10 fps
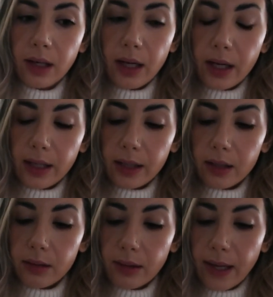I
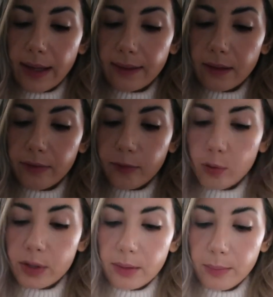add the
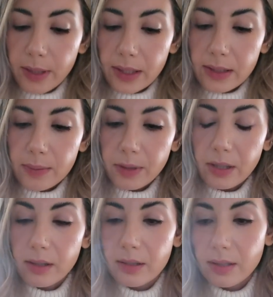frozen bits
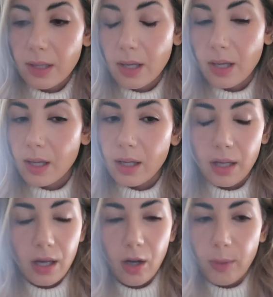because, oh
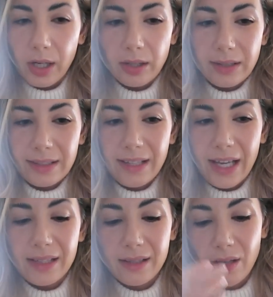my god, the
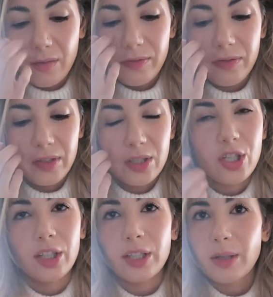taste of
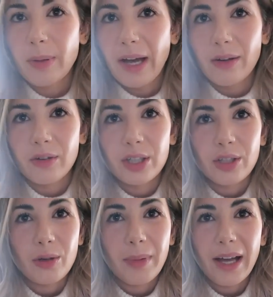chunky powder in
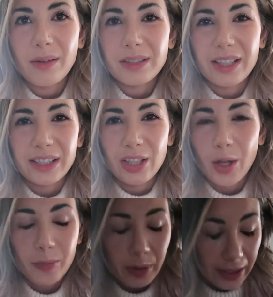your mouth, like
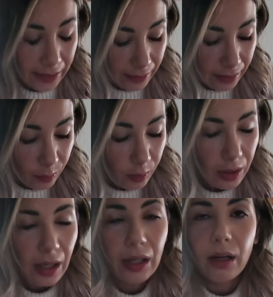not blended one,
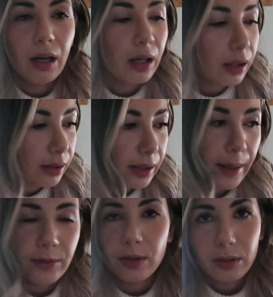ugh,
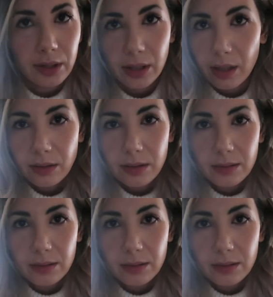absolutely not.